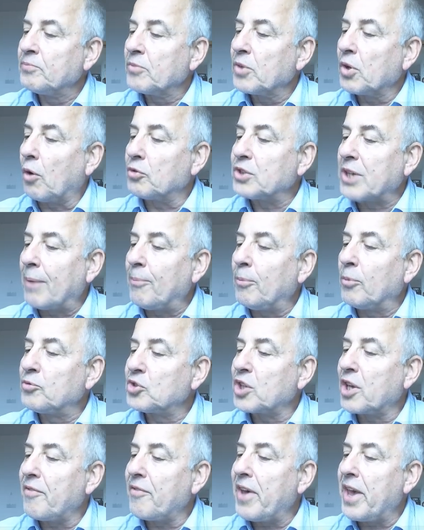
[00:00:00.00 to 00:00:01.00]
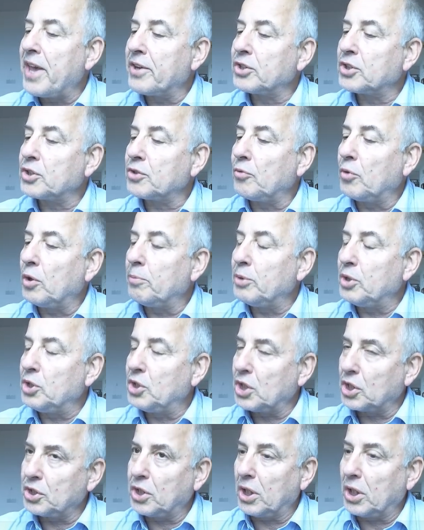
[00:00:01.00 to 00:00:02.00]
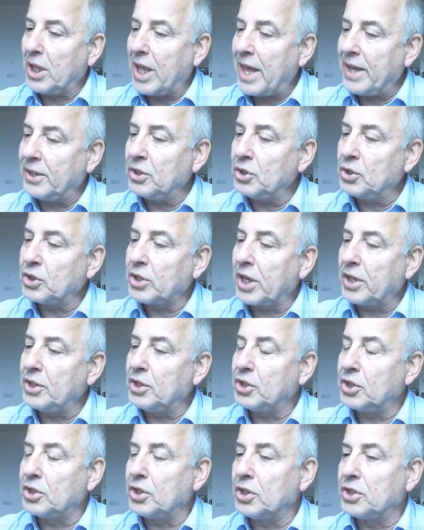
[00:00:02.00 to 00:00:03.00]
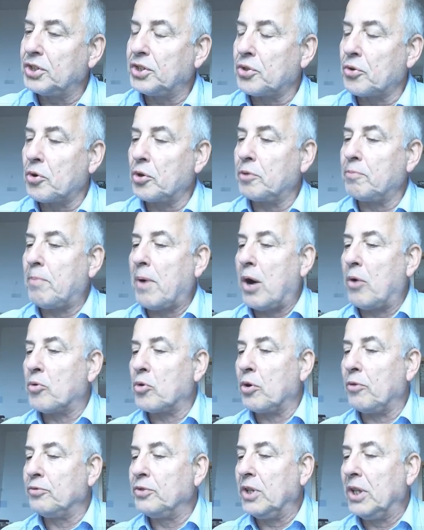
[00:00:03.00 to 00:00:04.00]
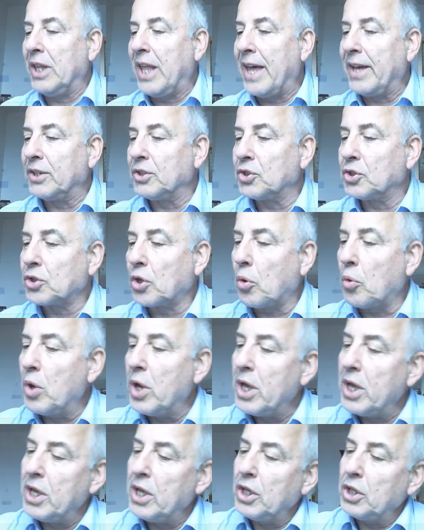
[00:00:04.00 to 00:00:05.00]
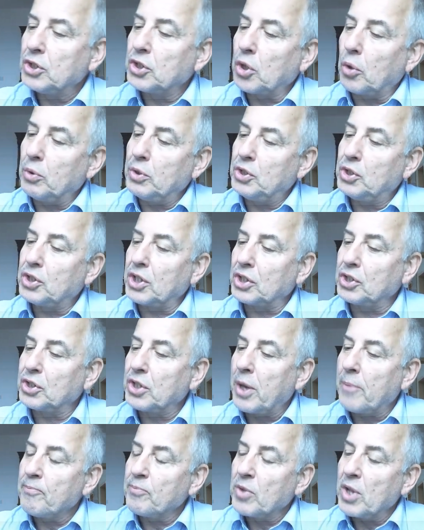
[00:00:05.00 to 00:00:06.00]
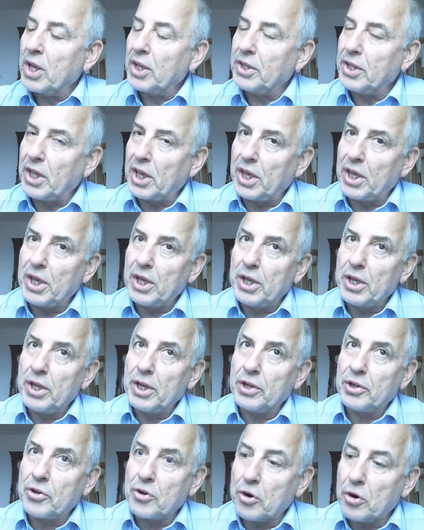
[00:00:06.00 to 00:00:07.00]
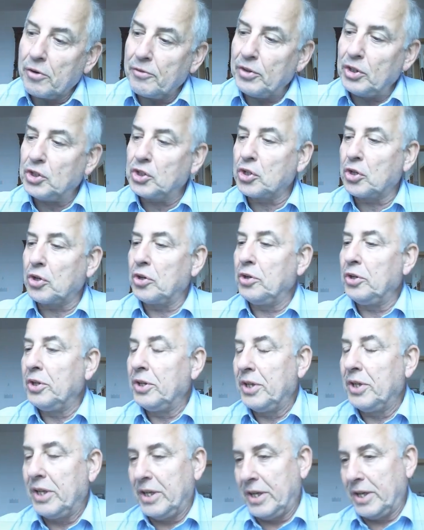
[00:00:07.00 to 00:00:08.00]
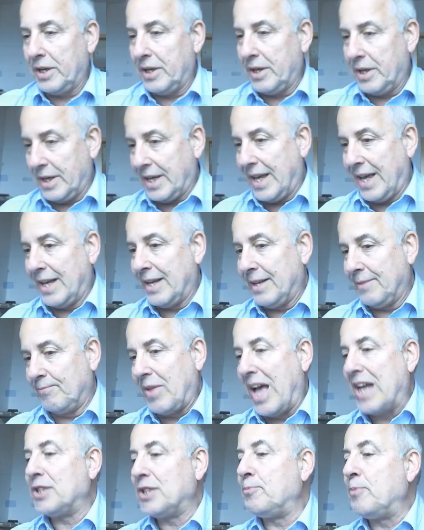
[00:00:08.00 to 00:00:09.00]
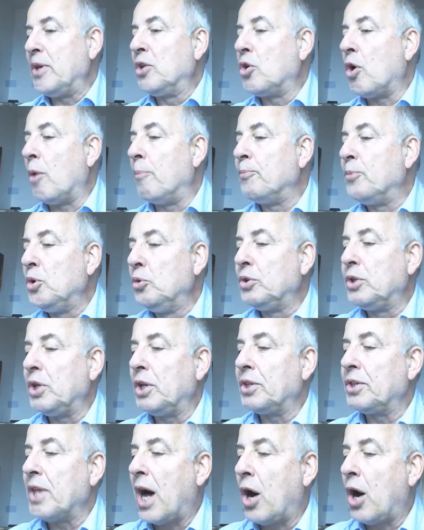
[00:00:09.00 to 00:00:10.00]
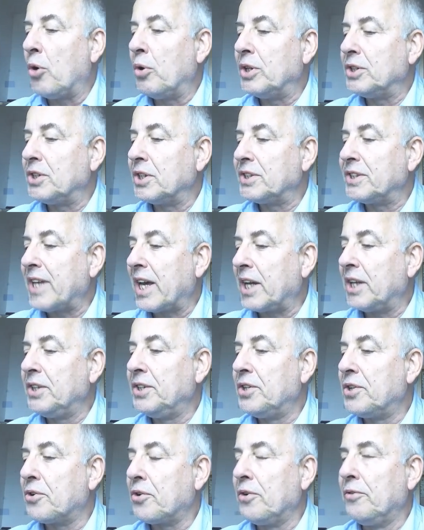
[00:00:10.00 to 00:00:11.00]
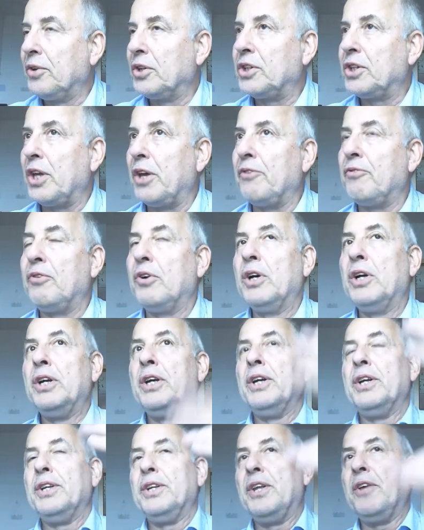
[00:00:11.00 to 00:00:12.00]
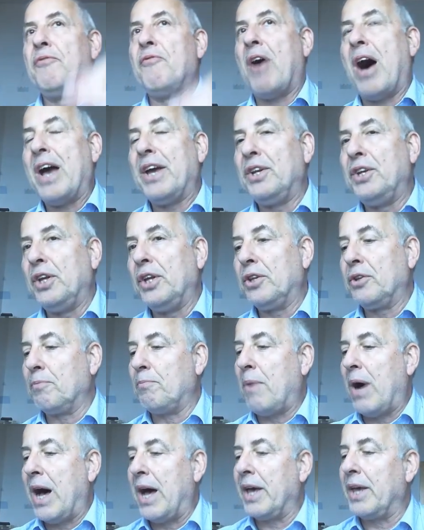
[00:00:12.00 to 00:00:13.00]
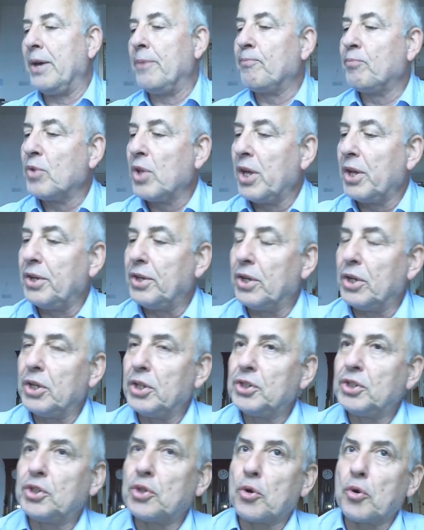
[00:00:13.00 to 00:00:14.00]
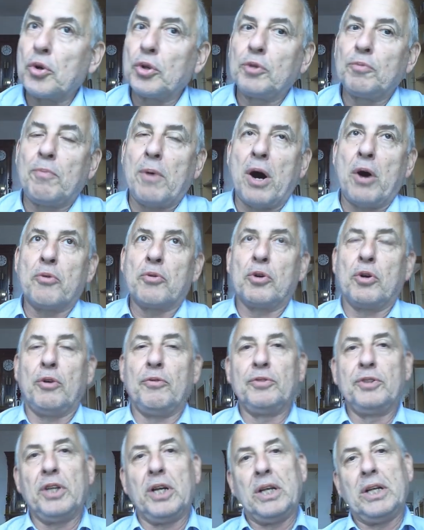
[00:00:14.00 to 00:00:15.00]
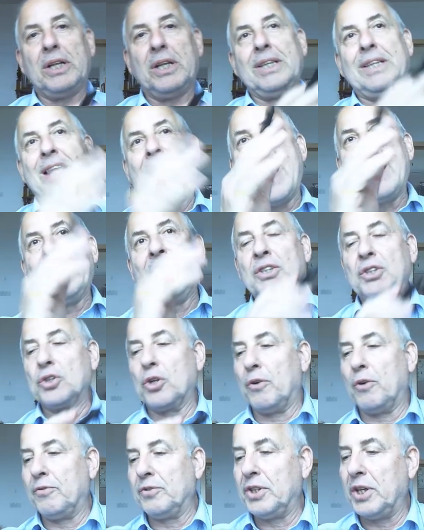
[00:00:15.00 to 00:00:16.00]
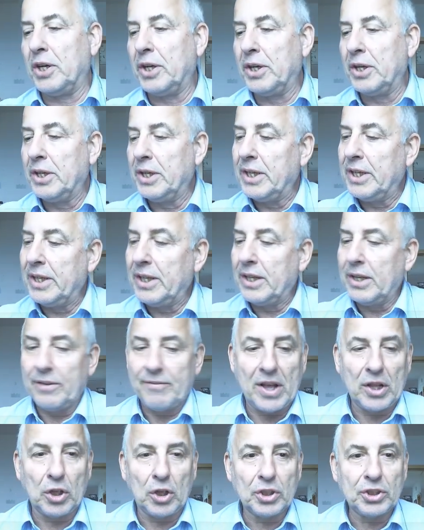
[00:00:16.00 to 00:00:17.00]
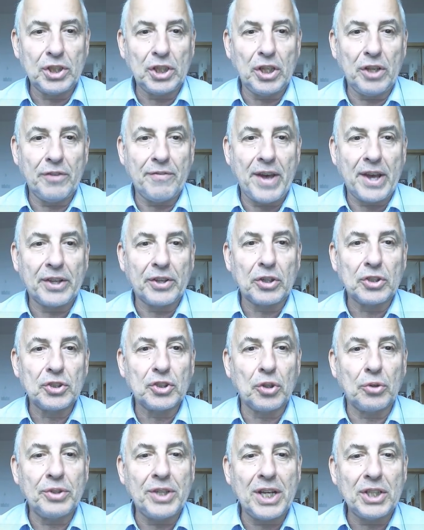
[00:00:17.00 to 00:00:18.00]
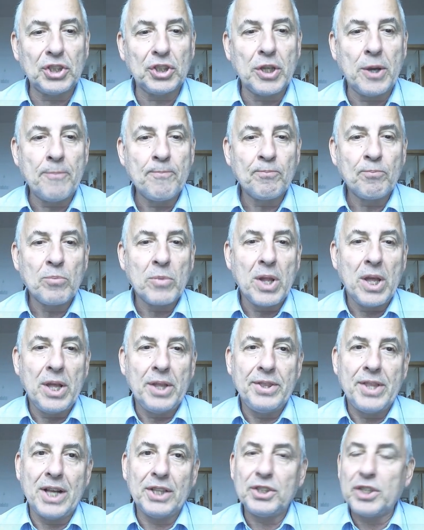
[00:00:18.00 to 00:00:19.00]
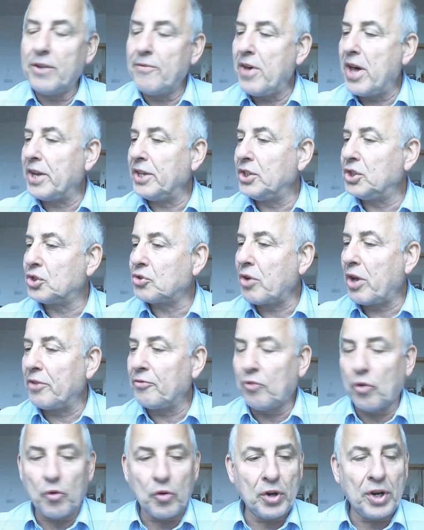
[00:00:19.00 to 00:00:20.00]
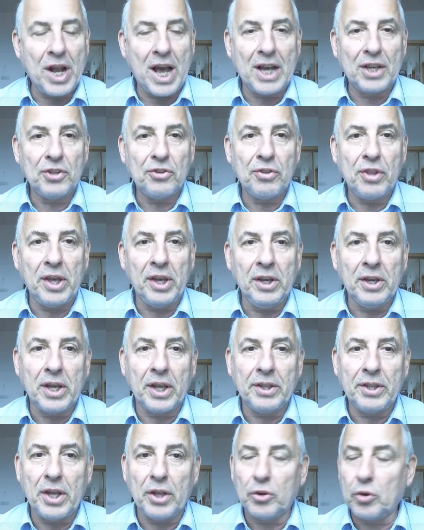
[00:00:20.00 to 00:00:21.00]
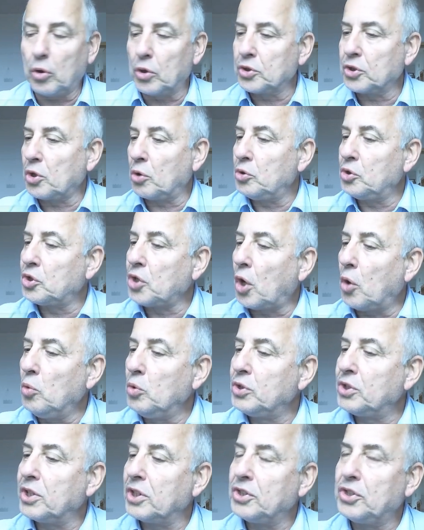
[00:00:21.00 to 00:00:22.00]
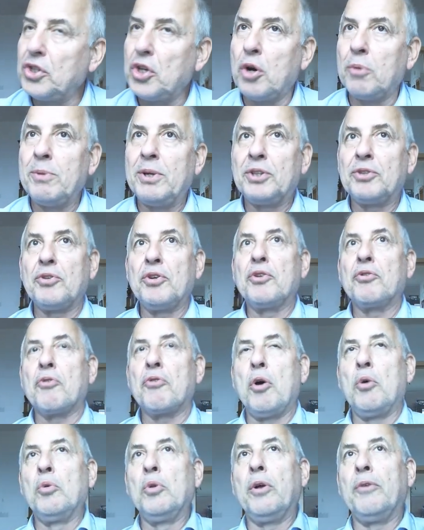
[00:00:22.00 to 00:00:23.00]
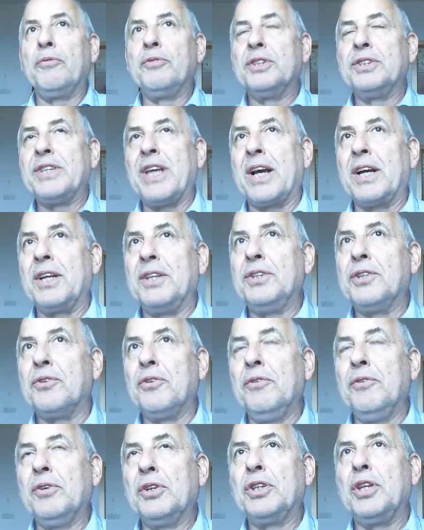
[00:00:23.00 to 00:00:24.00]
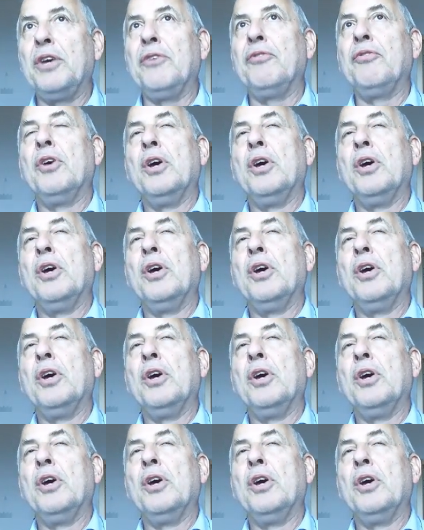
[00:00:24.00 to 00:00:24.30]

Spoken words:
sum of squares will be just the length, and it's the third power of the length. So it's just the curvature has been computed now as the second derivative divided by the third power of the length of the velocity vector. So that's a very straightforward, nice thing, and it also shows the geometric role of the second derivative